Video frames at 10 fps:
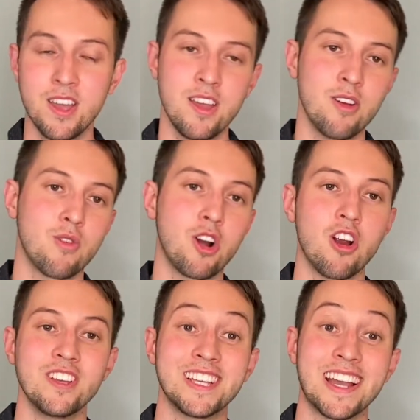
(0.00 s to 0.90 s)

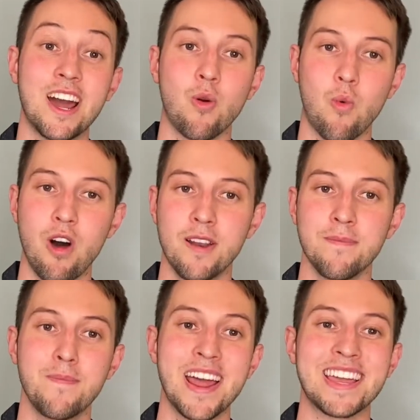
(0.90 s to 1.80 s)
Regardless, I gotta run,
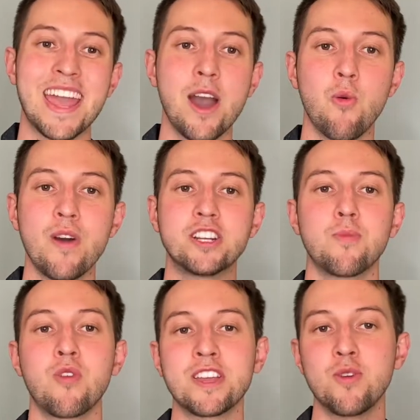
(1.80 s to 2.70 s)
but I can't wait to
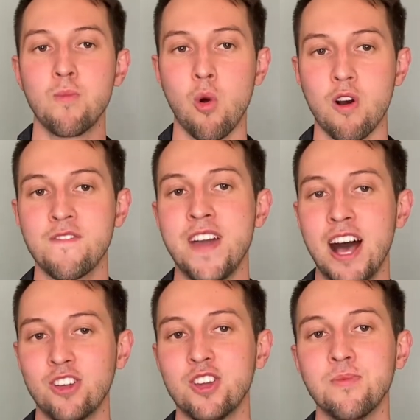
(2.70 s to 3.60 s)
bring you more
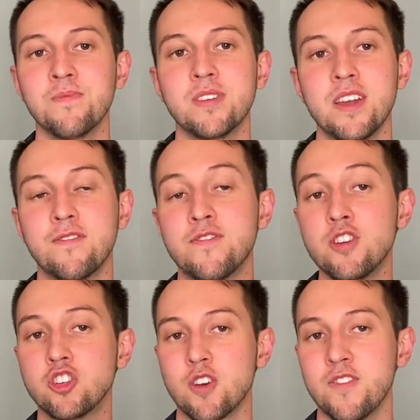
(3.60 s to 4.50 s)
value in
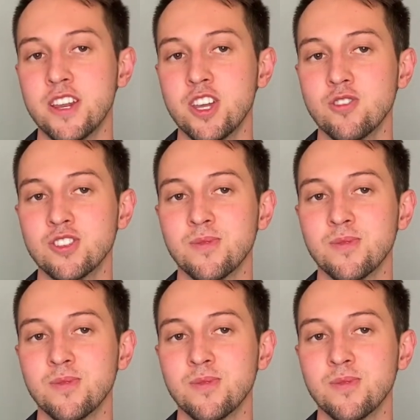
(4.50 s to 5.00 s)
future videos.